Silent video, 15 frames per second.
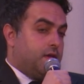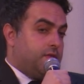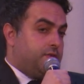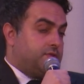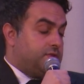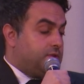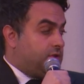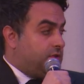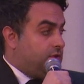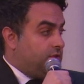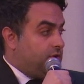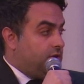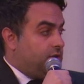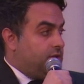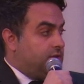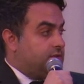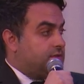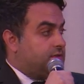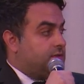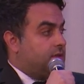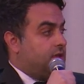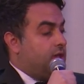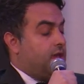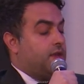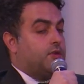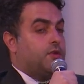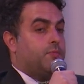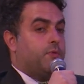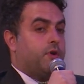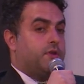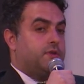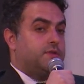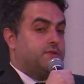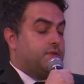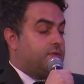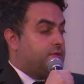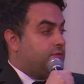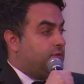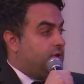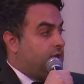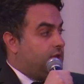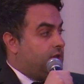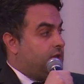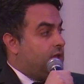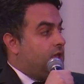the Securities and Commodities Authority,